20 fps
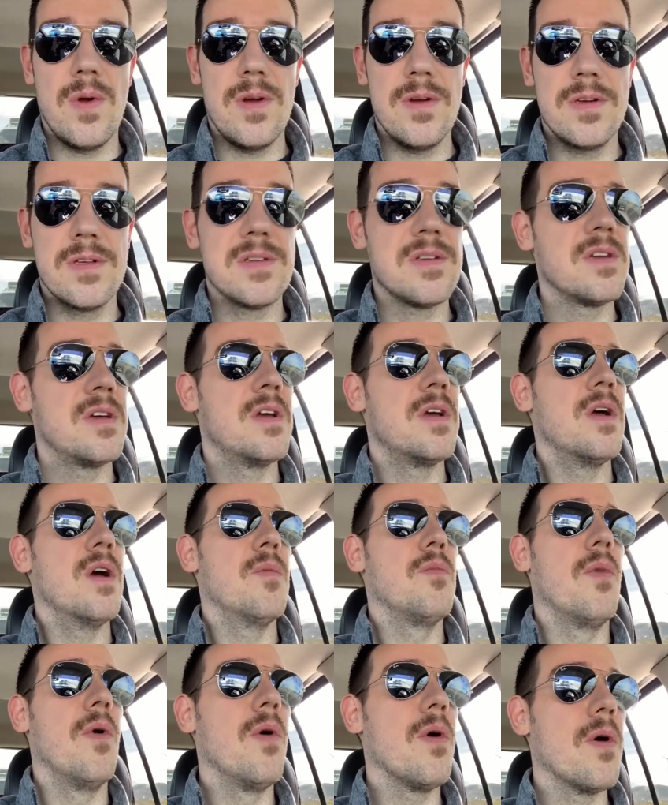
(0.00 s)
works.
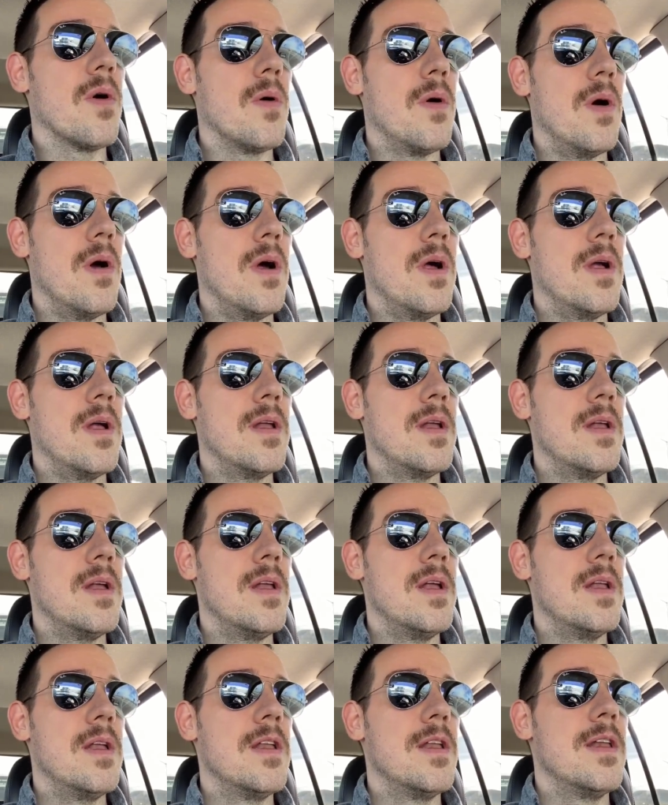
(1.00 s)
More
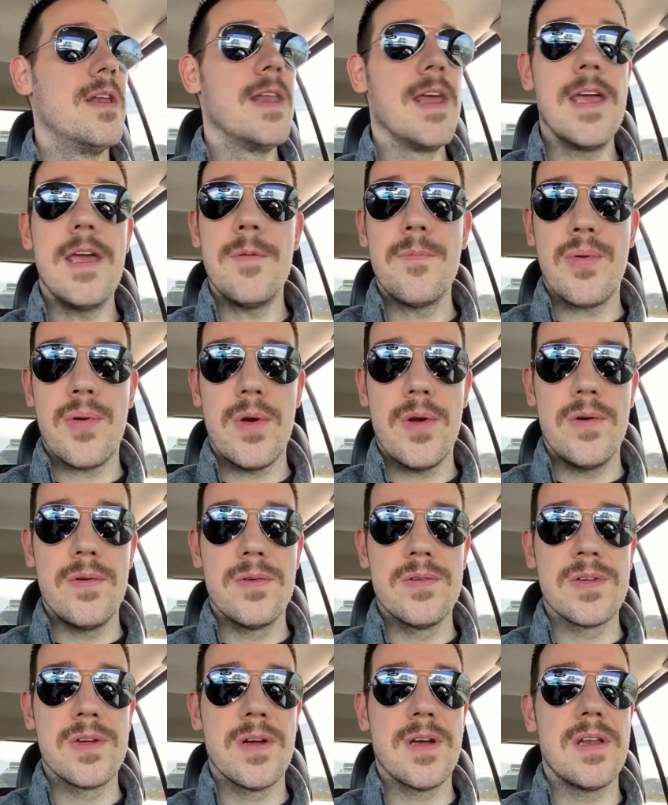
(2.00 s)
name
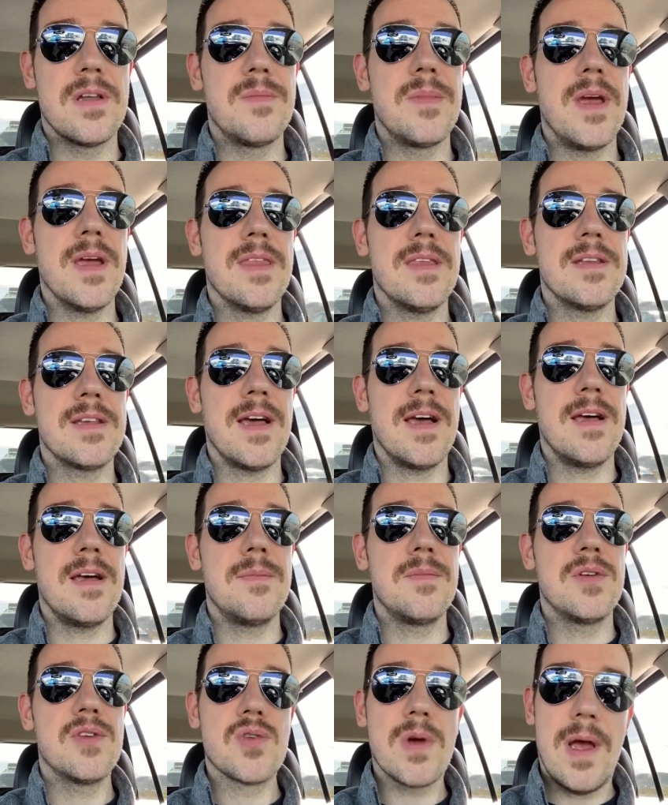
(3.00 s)
pros are gonna make the
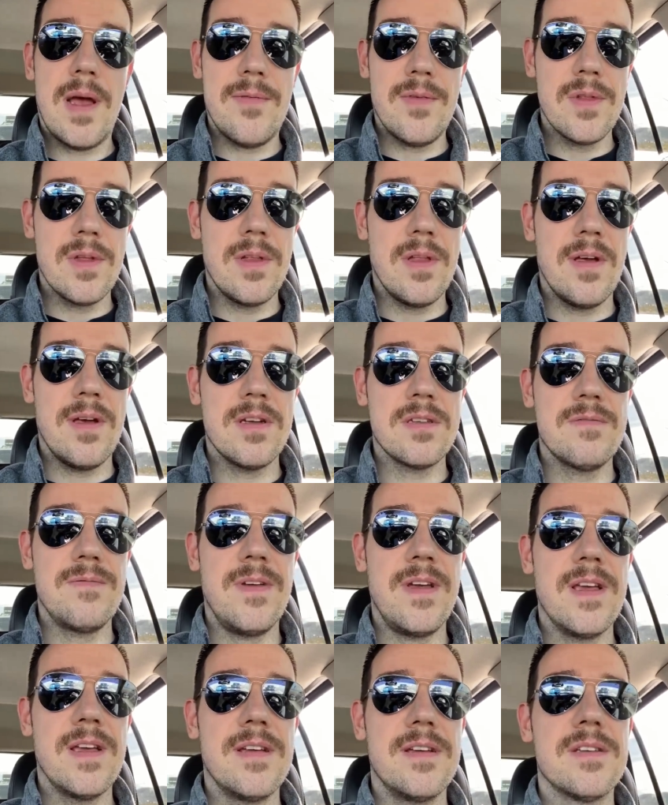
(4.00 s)
time to travel to Las
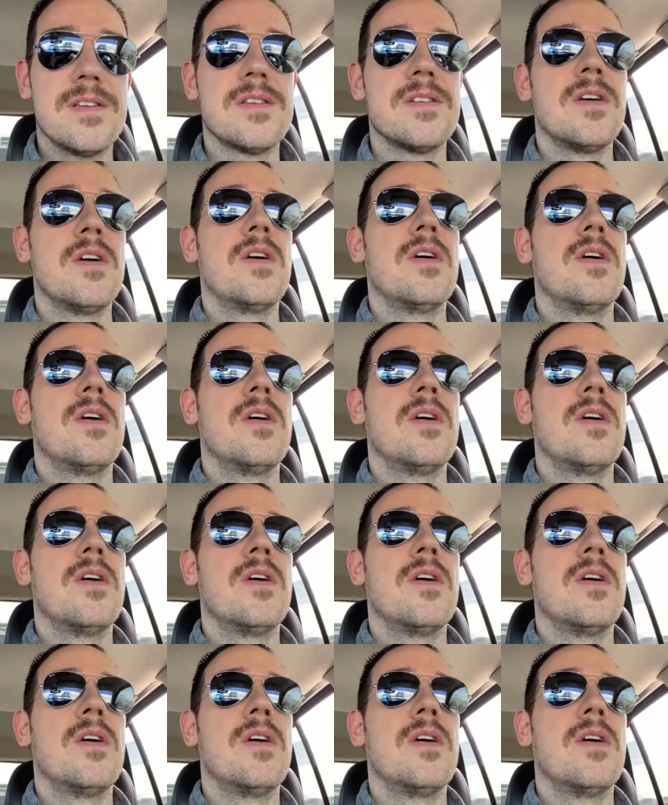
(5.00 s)
Vegas